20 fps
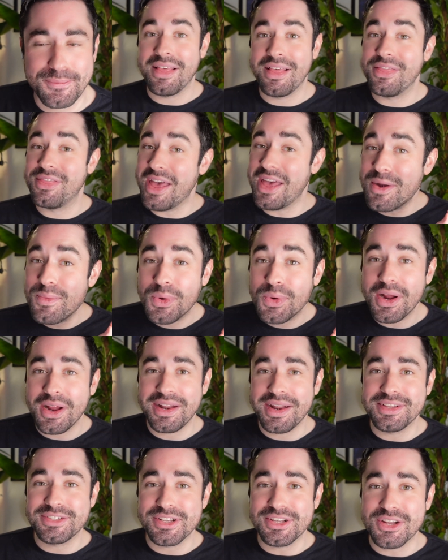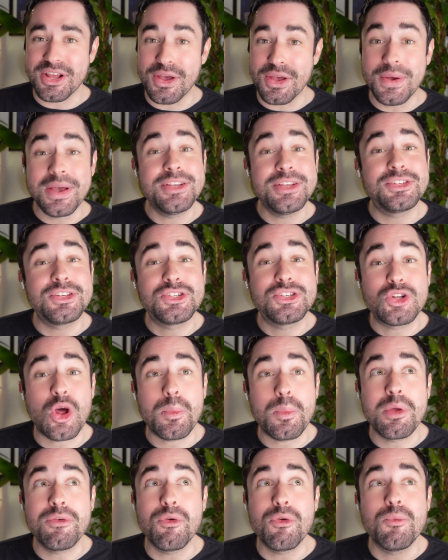Then what I need to do is to
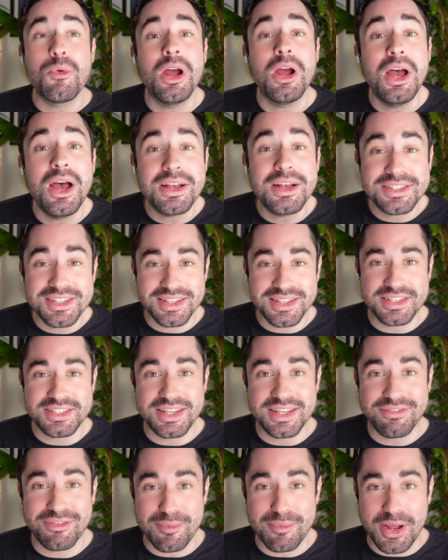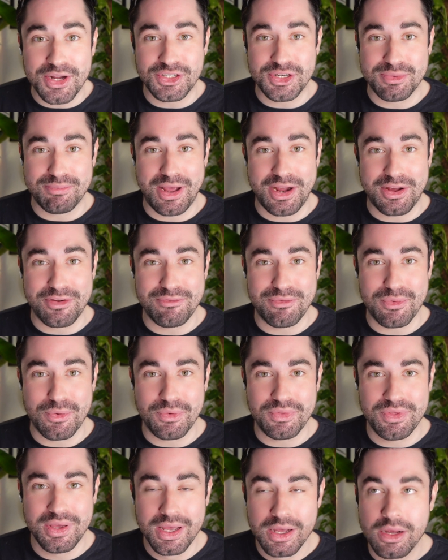stop you from rehearsing this information back and
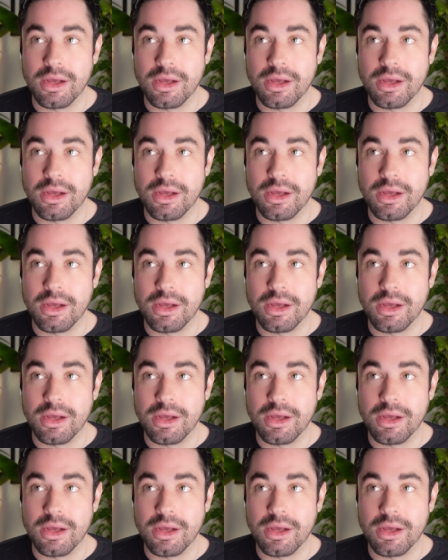forth.